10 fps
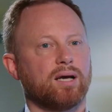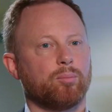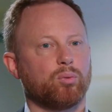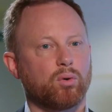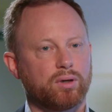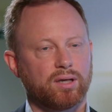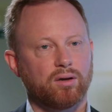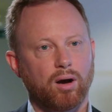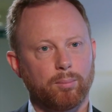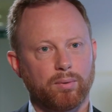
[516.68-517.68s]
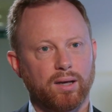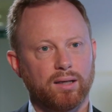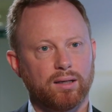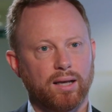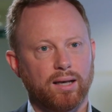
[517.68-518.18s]
are broadening up,
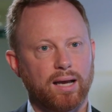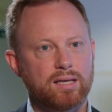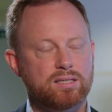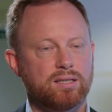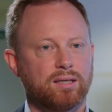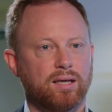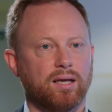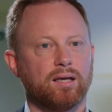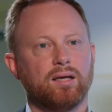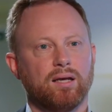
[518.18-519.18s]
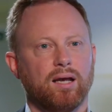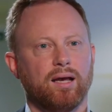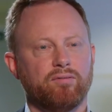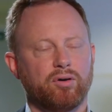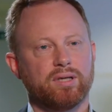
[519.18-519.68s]
and I see a
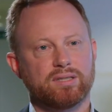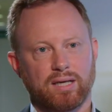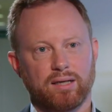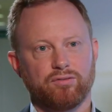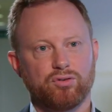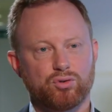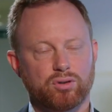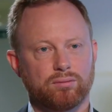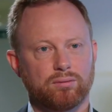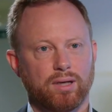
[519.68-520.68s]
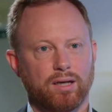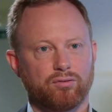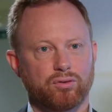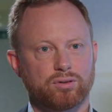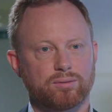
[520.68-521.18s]
very exciting future ahead
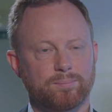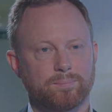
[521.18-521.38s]
of us.